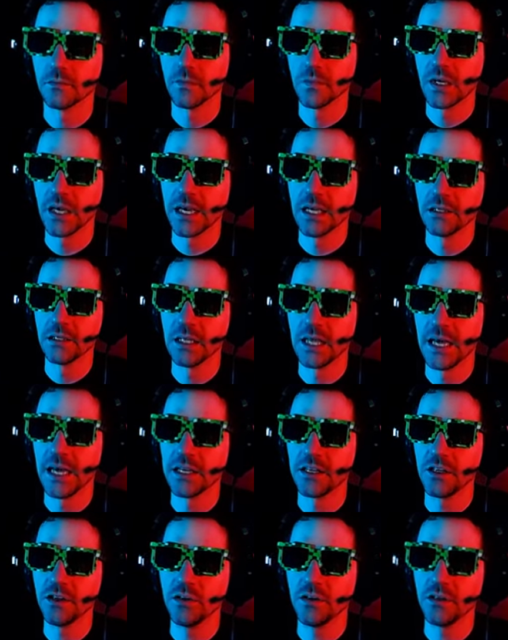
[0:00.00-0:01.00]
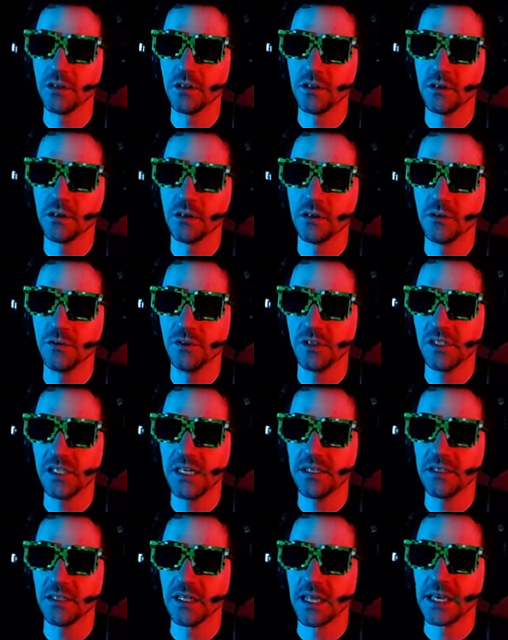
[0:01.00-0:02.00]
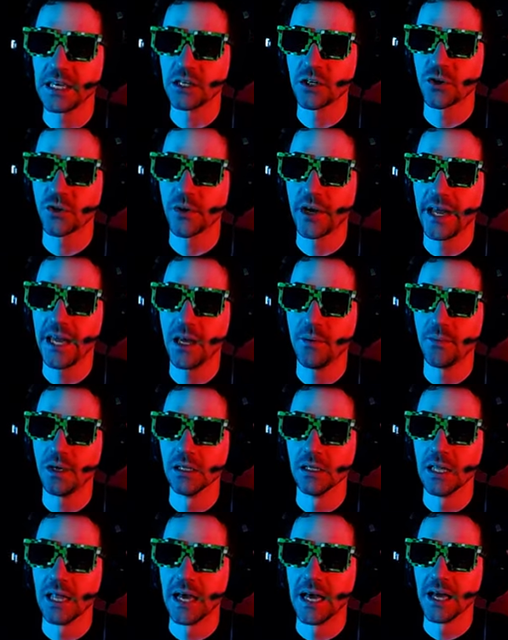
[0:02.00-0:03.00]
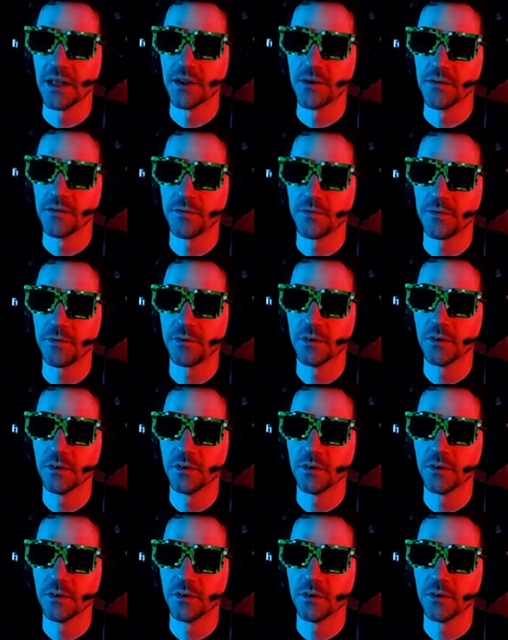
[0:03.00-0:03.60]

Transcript: And like you you just had to like cram a lot of